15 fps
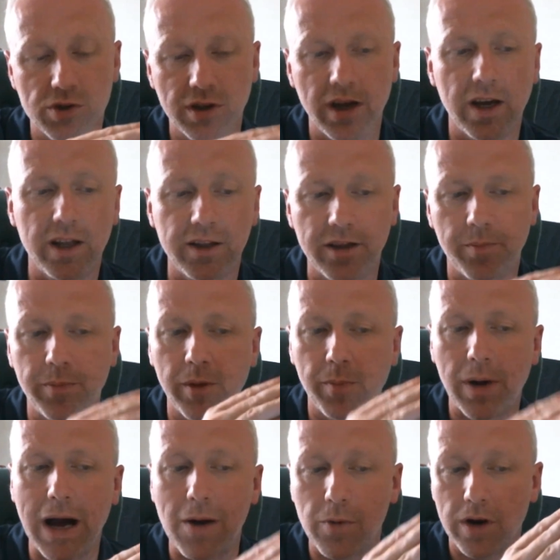the
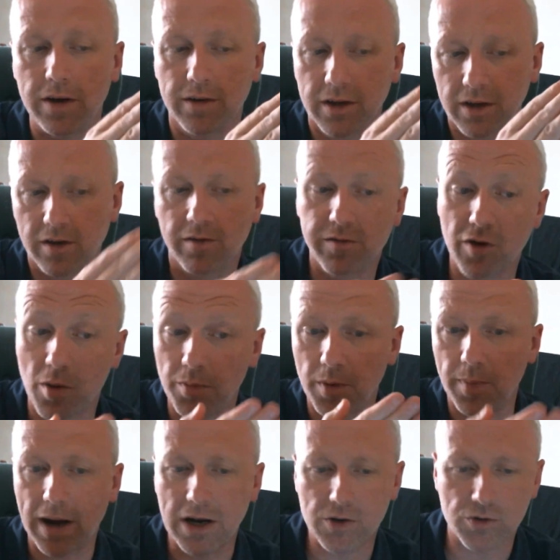power from the
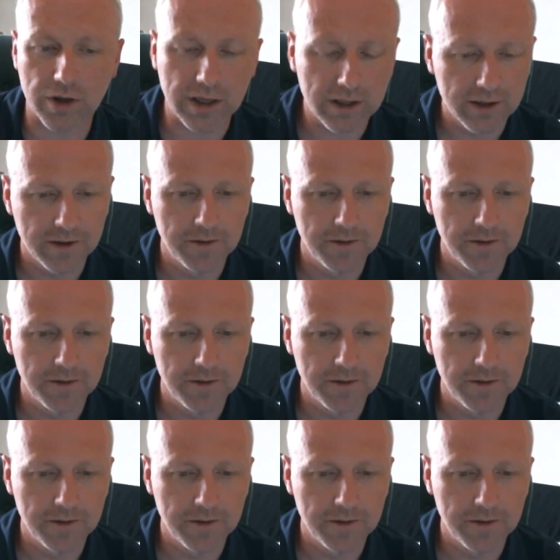battery.